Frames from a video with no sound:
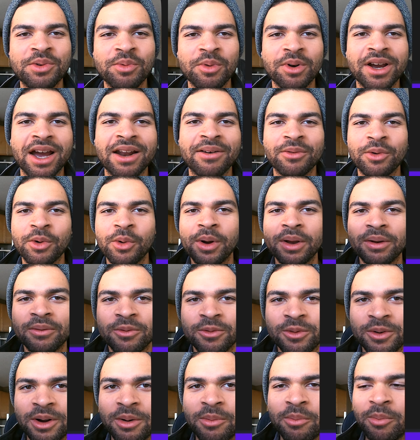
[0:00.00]
We're kind of going
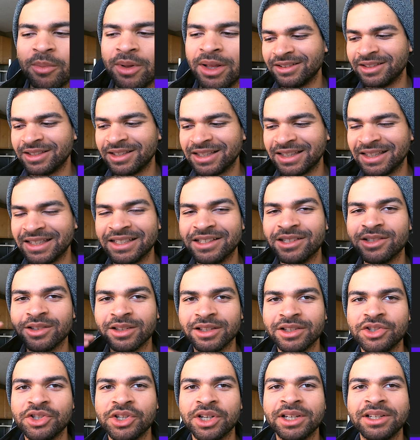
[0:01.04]
from least
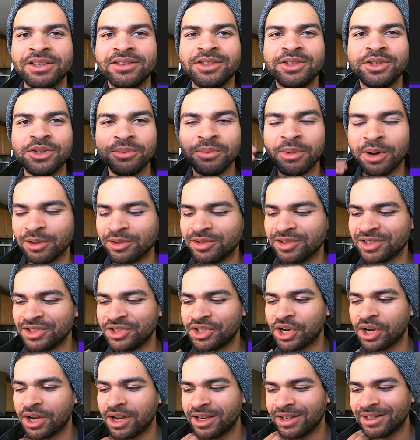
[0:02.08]
legit to most
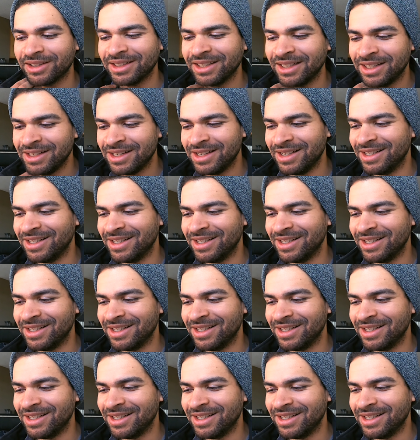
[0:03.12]
legit here.